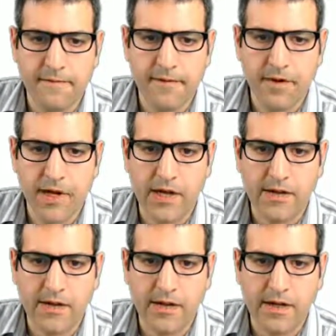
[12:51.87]

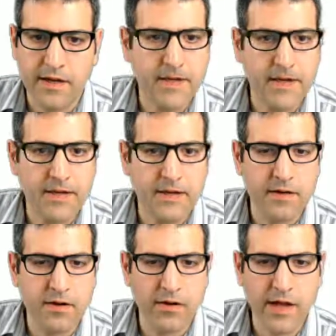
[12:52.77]
Okay, and
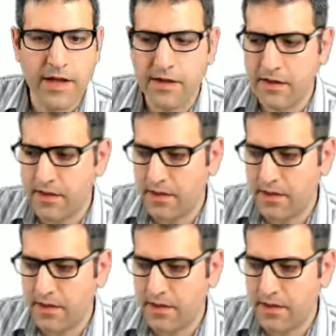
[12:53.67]
okay.